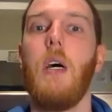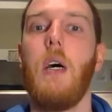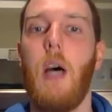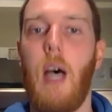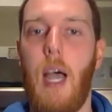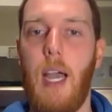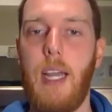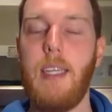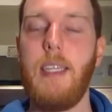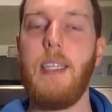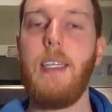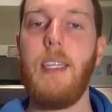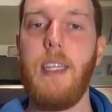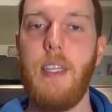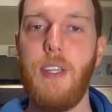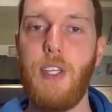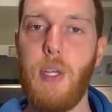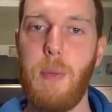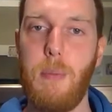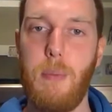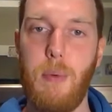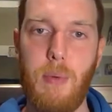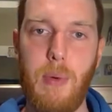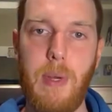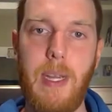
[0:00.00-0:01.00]
I need to
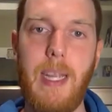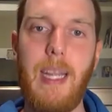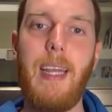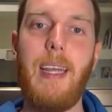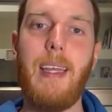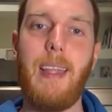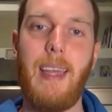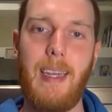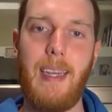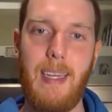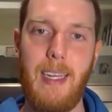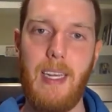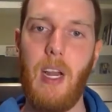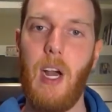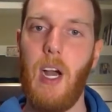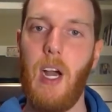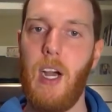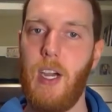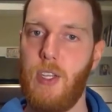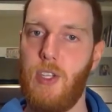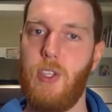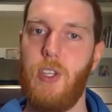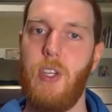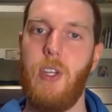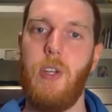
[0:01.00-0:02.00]
breathe, I need
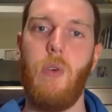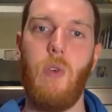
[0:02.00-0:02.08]
oxygen,